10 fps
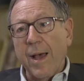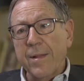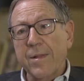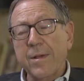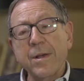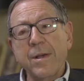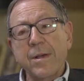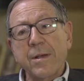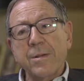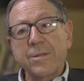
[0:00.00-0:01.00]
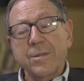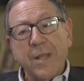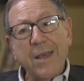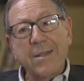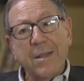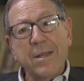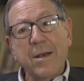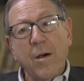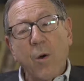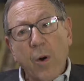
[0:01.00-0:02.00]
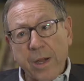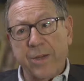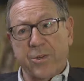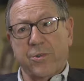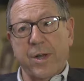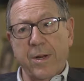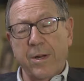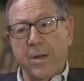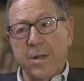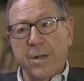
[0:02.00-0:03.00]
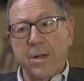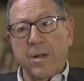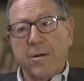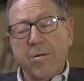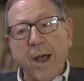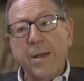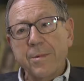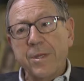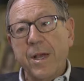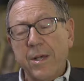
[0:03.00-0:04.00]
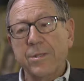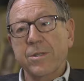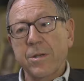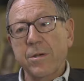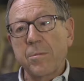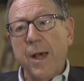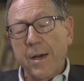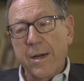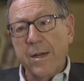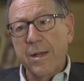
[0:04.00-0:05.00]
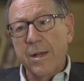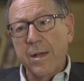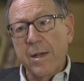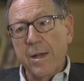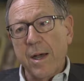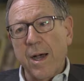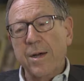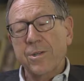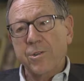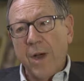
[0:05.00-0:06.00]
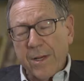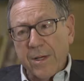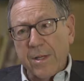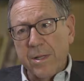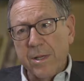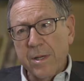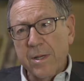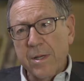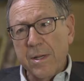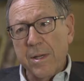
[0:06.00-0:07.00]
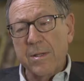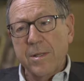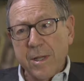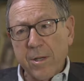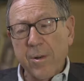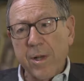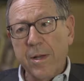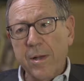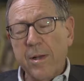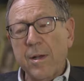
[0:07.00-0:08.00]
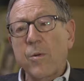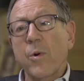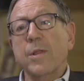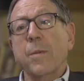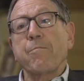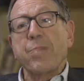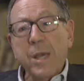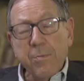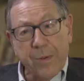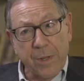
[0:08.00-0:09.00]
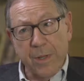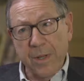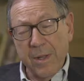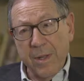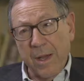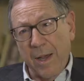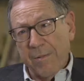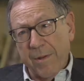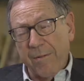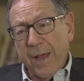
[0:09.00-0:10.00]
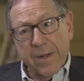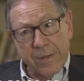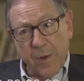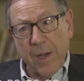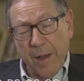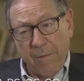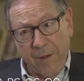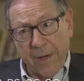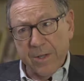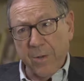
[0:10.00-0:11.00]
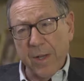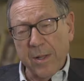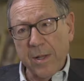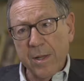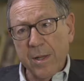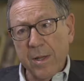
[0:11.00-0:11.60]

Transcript: and the state-orchestrated crimes against humanity are tragically continuing, where the people of the Venezuela